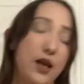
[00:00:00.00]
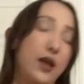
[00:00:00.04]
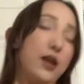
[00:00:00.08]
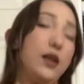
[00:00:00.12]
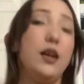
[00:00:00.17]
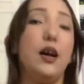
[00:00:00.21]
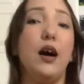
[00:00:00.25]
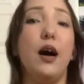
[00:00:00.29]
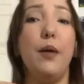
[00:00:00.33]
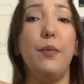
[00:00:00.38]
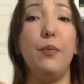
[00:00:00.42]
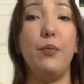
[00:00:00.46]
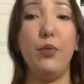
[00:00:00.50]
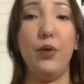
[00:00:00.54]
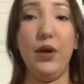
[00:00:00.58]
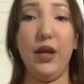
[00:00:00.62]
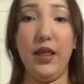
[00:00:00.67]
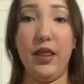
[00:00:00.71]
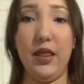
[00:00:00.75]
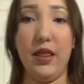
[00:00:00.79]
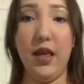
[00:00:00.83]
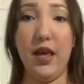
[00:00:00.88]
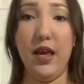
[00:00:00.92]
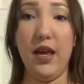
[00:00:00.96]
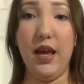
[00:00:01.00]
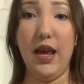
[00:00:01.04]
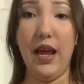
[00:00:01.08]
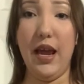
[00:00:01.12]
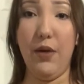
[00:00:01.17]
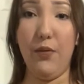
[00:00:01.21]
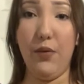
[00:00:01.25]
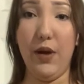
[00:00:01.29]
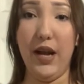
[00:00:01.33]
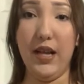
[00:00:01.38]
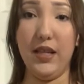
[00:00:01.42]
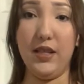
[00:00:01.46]
come with a
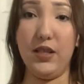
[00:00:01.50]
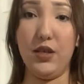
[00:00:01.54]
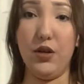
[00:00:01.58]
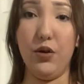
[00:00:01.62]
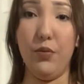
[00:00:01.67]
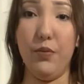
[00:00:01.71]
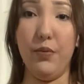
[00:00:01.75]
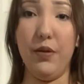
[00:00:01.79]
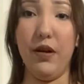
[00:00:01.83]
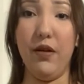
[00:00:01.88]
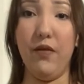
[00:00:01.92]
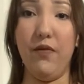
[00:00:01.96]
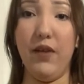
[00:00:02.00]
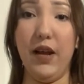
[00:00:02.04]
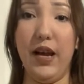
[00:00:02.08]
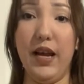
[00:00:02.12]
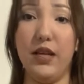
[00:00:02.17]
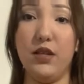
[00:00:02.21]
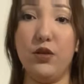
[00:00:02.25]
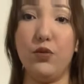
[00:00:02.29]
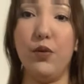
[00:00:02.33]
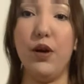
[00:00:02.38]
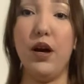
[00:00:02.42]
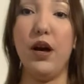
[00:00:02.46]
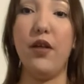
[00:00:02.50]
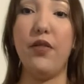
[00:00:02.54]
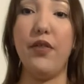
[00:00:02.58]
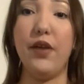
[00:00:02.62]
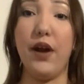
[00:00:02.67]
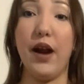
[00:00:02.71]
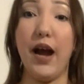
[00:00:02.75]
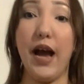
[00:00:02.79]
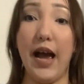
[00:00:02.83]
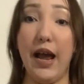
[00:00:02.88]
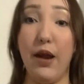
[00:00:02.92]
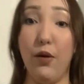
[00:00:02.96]
rhinestone butterfly as well. They're
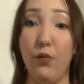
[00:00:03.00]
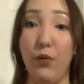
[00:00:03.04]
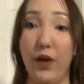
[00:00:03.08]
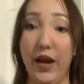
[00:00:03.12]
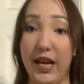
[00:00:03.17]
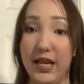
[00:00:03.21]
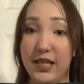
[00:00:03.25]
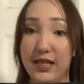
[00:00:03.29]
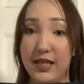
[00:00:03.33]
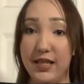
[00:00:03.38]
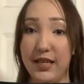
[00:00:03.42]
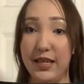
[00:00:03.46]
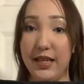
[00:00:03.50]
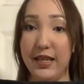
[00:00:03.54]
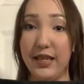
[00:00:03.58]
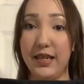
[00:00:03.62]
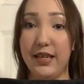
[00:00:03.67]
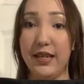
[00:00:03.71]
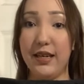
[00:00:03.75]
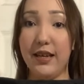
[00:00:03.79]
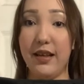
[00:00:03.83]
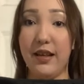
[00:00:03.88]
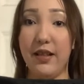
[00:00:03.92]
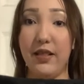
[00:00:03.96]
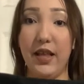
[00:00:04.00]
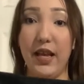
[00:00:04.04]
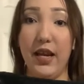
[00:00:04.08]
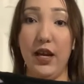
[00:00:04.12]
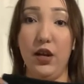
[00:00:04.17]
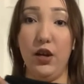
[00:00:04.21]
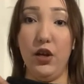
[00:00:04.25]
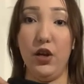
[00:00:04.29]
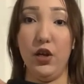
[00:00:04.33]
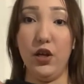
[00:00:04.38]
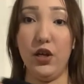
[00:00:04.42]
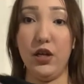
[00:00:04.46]
high-waisted. They
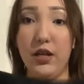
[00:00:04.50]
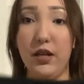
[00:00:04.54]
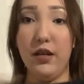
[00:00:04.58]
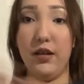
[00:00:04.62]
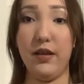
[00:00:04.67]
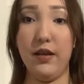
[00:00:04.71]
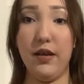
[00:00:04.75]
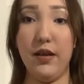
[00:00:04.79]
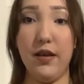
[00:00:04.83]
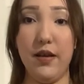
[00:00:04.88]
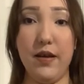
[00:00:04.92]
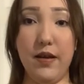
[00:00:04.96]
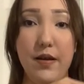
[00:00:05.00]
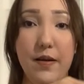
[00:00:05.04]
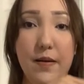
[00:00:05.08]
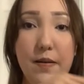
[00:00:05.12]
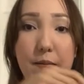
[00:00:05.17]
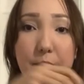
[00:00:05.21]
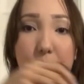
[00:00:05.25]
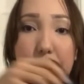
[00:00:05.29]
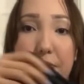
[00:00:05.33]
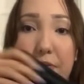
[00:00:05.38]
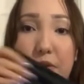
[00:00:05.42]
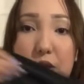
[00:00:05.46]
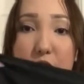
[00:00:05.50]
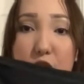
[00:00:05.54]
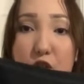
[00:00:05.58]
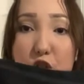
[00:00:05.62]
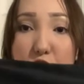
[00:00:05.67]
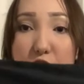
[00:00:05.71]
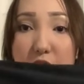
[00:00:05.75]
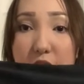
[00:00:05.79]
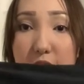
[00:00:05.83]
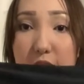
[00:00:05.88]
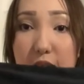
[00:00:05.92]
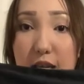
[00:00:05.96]
look
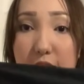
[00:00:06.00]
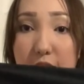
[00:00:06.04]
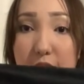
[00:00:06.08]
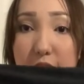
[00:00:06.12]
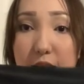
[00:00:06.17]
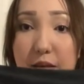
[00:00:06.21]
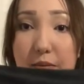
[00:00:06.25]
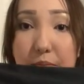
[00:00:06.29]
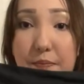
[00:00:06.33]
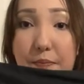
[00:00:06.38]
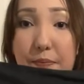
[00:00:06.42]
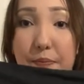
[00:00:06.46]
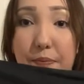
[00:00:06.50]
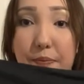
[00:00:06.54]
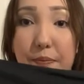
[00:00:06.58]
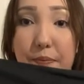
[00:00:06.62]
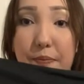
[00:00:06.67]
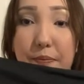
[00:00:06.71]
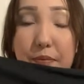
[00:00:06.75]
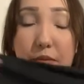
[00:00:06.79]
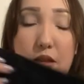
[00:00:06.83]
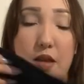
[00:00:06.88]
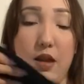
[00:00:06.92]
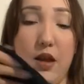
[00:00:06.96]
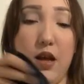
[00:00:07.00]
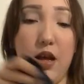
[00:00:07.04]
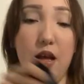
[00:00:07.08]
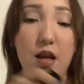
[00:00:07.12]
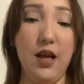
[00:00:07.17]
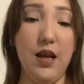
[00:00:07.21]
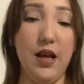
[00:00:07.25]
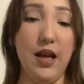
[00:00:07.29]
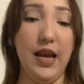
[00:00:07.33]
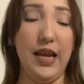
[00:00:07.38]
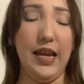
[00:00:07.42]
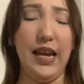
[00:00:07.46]
cheeky.
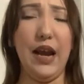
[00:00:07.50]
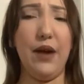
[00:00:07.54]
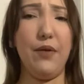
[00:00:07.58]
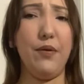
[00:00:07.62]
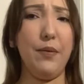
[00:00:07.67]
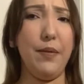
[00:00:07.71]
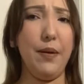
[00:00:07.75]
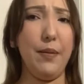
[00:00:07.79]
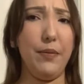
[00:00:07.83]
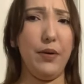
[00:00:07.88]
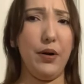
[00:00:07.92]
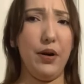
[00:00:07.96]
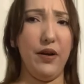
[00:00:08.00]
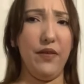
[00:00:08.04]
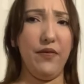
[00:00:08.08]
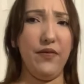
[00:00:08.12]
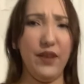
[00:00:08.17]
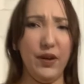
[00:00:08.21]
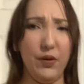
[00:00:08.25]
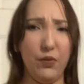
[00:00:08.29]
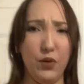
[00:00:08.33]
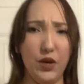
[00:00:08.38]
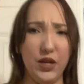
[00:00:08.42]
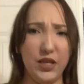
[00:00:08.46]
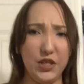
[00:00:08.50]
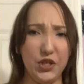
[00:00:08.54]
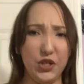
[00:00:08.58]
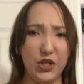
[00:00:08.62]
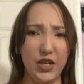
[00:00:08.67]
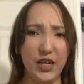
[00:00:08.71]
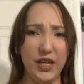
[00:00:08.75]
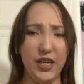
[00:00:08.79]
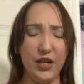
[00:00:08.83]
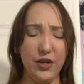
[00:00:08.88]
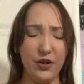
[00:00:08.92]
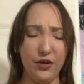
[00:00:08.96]
I can't remember if it was
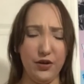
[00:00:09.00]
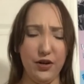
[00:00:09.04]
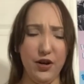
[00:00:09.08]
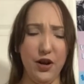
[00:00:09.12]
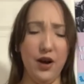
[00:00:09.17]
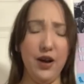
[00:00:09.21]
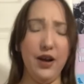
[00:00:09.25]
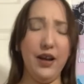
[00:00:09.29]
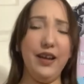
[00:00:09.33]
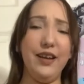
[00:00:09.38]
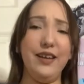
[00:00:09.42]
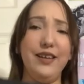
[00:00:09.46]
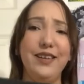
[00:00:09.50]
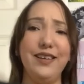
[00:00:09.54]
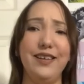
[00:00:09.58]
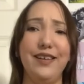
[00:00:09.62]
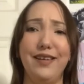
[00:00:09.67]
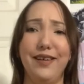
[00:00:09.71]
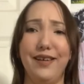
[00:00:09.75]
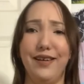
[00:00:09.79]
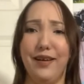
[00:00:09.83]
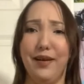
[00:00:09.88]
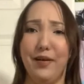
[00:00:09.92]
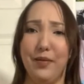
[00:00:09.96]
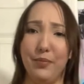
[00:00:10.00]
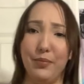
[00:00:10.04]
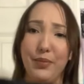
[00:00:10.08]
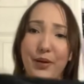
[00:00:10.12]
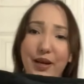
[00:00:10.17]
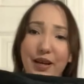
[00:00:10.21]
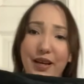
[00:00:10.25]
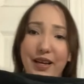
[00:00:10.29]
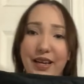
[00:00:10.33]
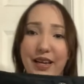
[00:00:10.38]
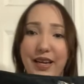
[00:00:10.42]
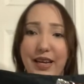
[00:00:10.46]
cheeky or not,
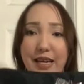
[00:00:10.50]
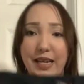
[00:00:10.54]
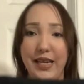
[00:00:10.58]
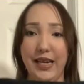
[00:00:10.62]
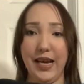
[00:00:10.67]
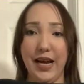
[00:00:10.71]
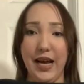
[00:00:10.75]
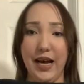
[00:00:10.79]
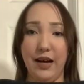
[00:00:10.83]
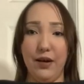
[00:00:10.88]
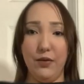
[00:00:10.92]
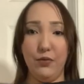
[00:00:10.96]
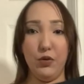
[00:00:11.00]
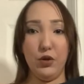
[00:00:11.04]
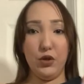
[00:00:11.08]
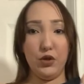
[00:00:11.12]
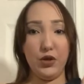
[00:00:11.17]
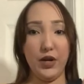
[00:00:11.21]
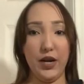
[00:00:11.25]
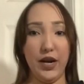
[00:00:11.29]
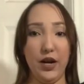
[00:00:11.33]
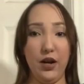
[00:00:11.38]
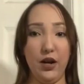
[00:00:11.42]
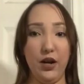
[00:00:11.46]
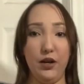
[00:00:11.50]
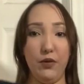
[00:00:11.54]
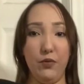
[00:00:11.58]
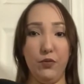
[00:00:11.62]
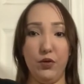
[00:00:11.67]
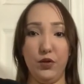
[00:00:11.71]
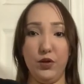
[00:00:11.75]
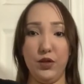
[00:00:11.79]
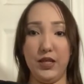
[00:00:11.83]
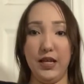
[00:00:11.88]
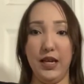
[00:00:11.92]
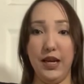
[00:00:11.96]
but yeah, we'll try it on and we'll
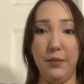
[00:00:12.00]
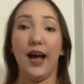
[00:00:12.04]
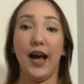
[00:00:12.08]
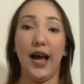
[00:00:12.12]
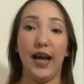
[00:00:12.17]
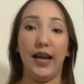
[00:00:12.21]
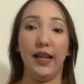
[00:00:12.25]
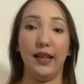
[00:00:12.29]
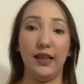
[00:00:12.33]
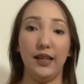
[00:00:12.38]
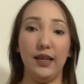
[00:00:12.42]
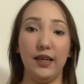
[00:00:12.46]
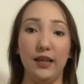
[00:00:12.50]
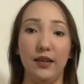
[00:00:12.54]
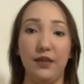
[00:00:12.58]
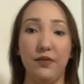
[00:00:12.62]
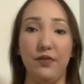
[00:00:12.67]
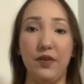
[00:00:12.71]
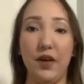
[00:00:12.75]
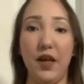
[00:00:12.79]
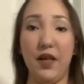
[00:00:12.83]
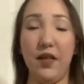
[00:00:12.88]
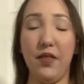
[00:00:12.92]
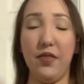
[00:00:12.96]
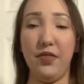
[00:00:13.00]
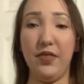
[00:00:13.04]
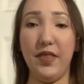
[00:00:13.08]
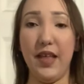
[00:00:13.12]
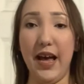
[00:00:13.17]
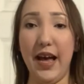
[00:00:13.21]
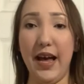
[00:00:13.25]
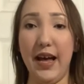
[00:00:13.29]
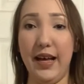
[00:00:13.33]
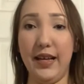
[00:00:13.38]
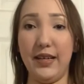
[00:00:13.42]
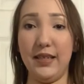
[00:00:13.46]
see. I love
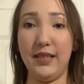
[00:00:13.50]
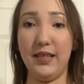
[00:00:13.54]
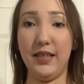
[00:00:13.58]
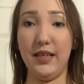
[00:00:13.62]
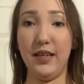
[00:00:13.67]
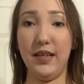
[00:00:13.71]
that